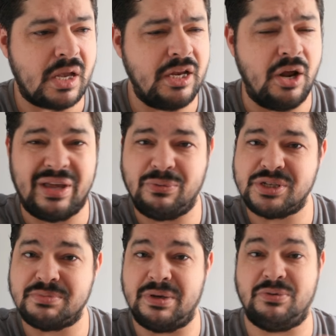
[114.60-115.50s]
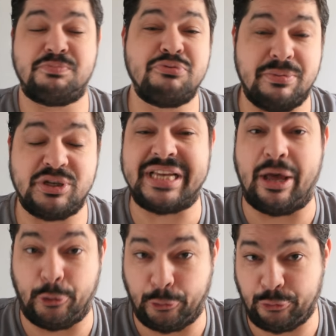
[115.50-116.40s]
know, it was pretty much set
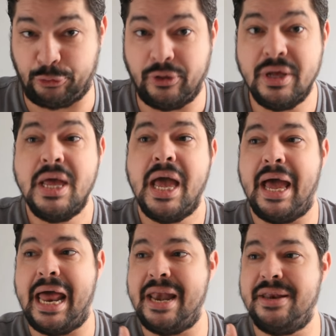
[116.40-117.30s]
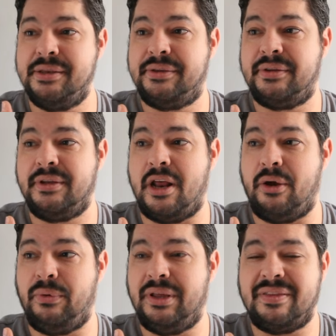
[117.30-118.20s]
on Earth. And, you
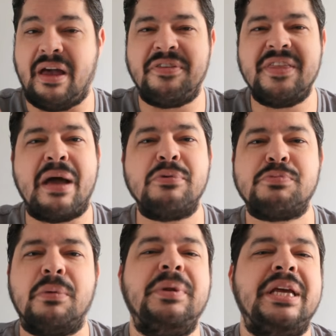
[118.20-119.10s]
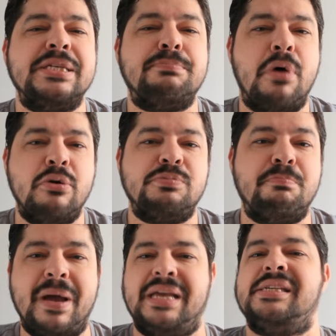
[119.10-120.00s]
know, I think that was probably his most
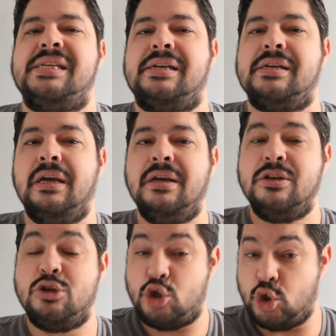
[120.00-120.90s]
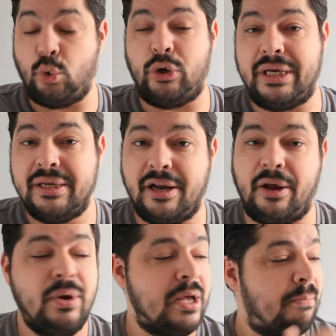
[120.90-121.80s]
basic story, you know.
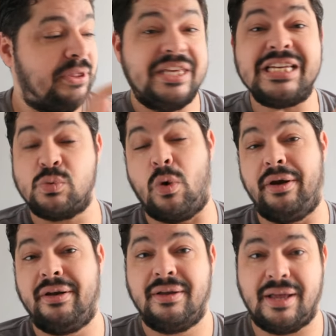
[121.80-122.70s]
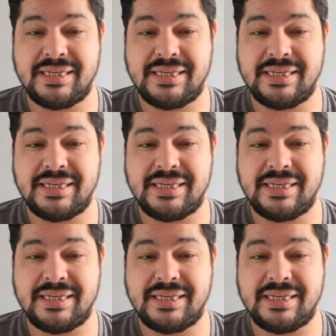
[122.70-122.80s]
But this one, I'll